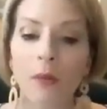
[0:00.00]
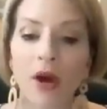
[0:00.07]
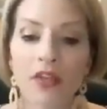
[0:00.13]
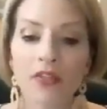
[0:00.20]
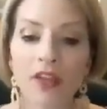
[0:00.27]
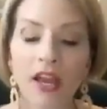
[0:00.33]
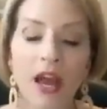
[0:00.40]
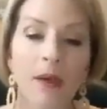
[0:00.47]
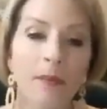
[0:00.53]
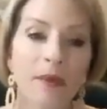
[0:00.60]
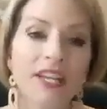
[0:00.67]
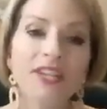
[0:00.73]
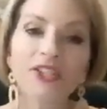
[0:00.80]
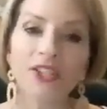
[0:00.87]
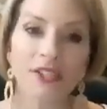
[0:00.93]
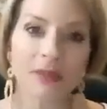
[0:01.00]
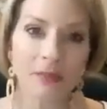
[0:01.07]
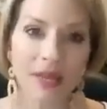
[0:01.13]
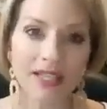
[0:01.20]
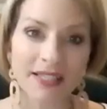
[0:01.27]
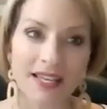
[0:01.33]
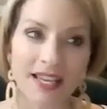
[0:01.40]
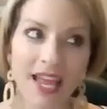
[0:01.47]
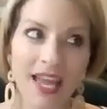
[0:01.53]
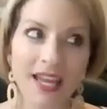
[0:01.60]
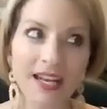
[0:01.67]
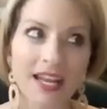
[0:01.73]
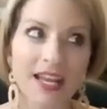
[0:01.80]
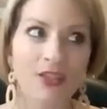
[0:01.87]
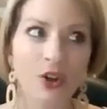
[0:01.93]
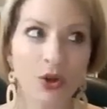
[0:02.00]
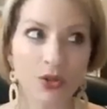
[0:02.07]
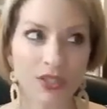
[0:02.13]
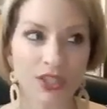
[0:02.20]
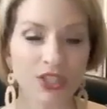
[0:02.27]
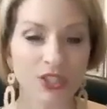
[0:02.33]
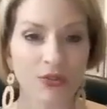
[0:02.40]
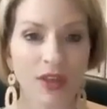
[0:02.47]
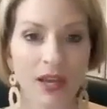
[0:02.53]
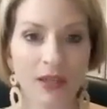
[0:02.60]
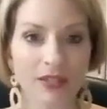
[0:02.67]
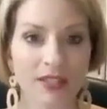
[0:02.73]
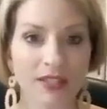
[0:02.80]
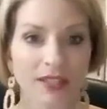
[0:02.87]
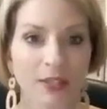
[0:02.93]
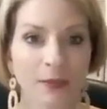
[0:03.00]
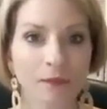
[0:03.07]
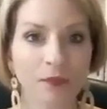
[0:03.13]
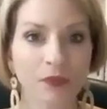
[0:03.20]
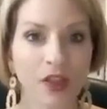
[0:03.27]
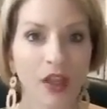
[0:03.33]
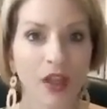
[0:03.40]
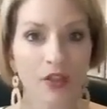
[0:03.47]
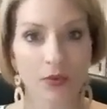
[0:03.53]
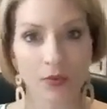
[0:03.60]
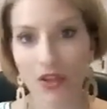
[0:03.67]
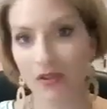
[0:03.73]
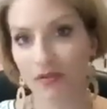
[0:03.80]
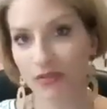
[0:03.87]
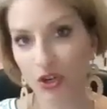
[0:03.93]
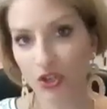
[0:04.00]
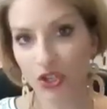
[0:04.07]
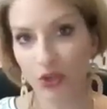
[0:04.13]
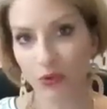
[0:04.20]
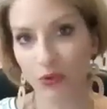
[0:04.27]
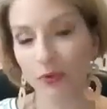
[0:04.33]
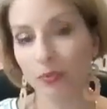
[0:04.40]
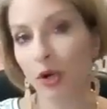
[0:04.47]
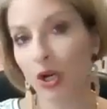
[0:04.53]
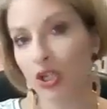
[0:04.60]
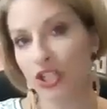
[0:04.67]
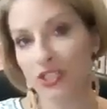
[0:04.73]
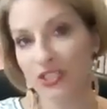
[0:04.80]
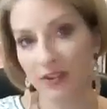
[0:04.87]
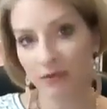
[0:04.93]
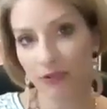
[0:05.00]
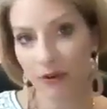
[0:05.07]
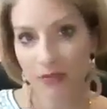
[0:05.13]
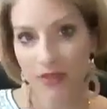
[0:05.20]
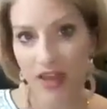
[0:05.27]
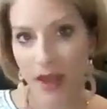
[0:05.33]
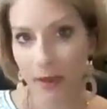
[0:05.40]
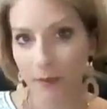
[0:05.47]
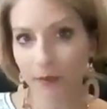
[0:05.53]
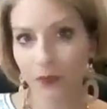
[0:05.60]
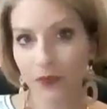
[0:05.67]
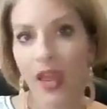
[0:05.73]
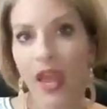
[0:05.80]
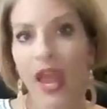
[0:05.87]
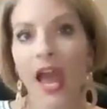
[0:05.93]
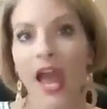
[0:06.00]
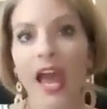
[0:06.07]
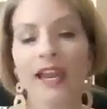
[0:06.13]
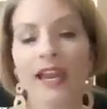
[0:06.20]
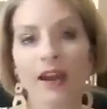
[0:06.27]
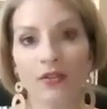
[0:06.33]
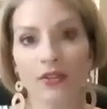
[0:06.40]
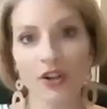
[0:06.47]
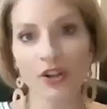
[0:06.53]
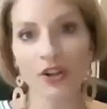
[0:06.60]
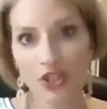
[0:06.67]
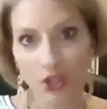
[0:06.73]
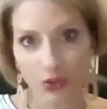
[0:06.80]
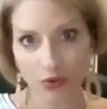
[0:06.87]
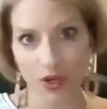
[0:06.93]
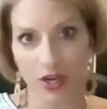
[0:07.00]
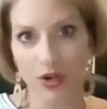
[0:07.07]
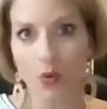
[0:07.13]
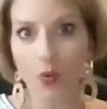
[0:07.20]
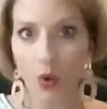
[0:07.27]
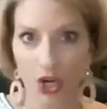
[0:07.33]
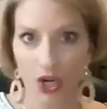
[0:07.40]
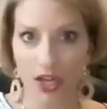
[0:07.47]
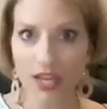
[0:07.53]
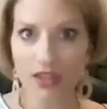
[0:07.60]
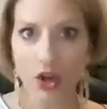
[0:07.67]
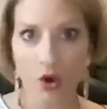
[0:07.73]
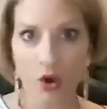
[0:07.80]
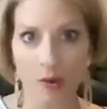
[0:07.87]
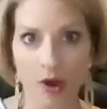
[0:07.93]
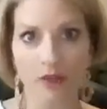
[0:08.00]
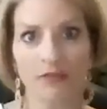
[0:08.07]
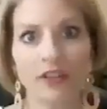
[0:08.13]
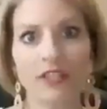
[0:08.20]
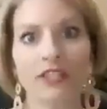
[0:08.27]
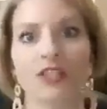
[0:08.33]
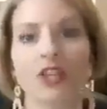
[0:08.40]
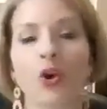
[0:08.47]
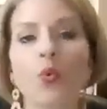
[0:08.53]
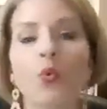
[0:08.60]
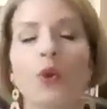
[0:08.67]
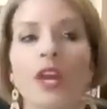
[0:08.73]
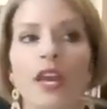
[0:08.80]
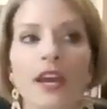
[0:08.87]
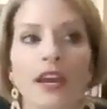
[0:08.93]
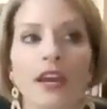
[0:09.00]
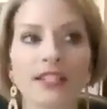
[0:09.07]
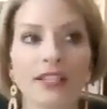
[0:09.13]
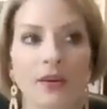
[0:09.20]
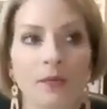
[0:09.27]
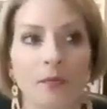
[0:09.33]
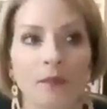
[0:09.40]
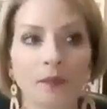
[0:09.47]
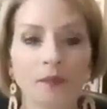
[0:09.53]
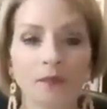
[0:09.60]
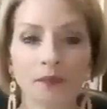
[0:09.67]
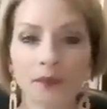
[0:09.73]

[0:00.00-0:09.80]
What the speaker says: But the company is just amazing. And in the early 2000s, 3 of their children purchased it from them. And now their children work in the home office. So it's a